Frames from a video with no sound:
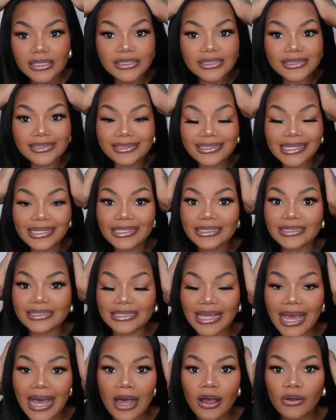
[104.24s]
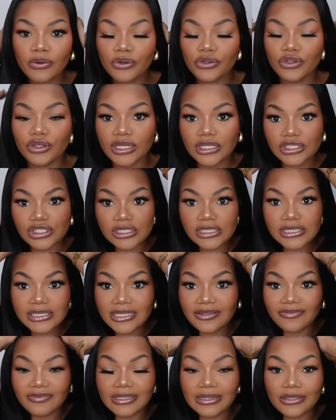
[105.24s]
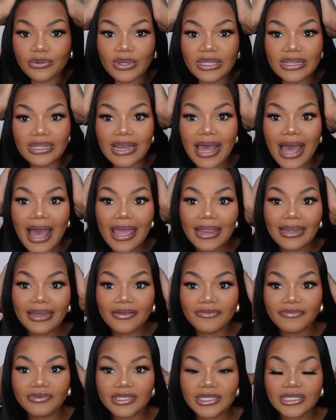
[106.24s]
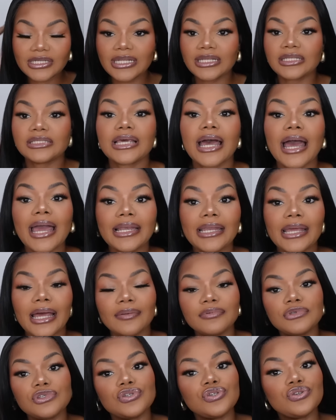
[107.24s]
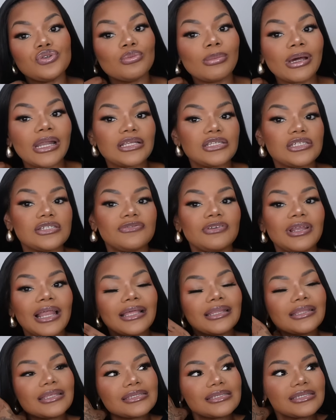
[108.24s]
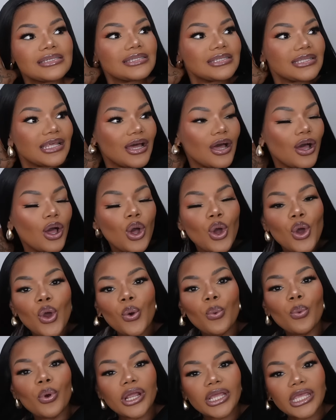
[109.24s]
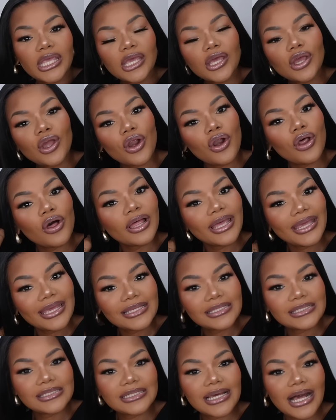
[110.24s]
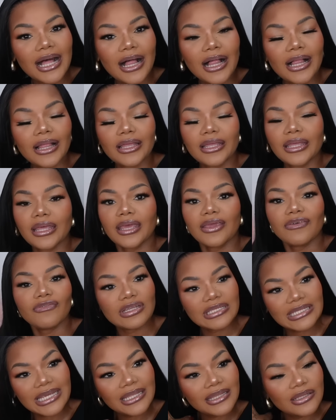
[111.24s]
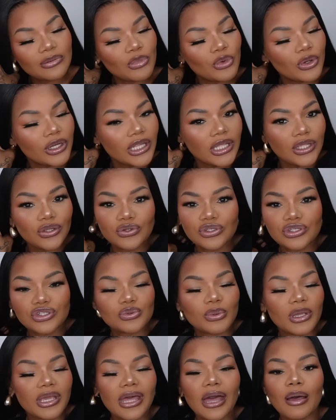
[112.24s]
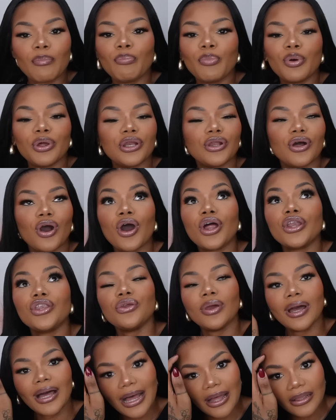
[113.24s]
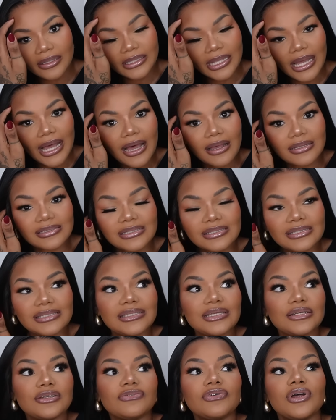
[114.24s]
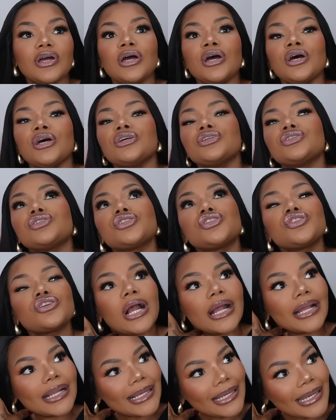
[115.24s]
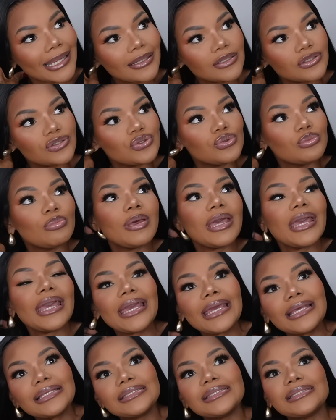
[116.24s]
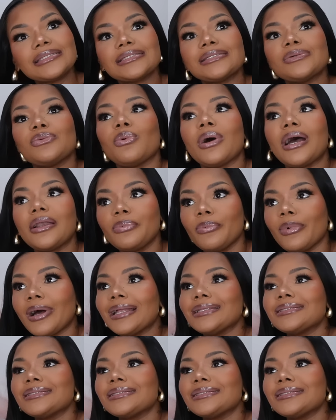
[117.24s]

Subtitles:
stick it down or you could just leave it the way that I left it, entirely up to you. But I just feel like this is the working girl hairstyle. Every day in the morning, you just wake up, put it on, you're out the house, instead of struggling to paste what